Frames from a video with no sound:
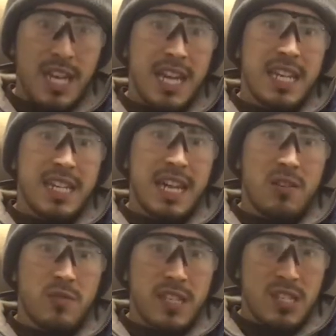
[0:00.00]
Now,
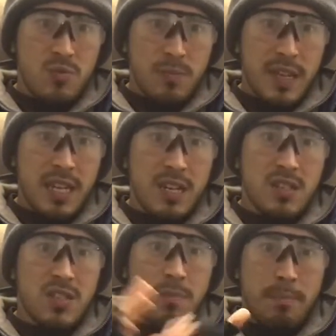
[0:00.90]
this will be
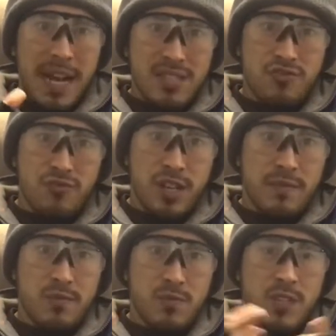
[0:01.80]
under battle
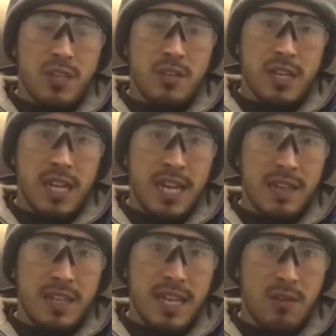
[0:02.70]
rifles, okay?
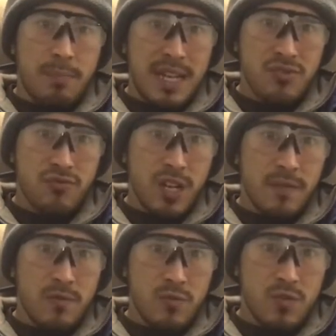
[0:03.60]
Now, battle
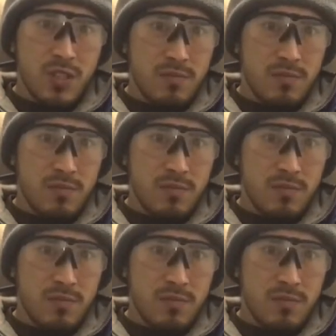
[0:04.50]
rifles